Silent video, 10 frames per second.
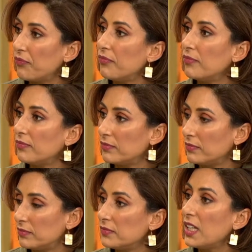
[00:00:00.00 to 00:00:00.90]
and
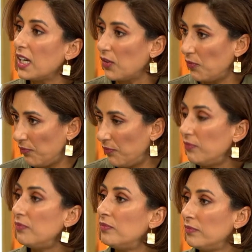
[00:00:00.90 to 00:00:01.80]
a shoulder to
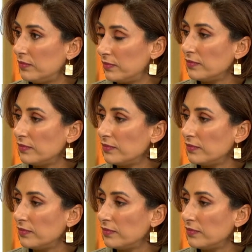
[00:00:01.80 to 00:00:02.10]
cry on. They're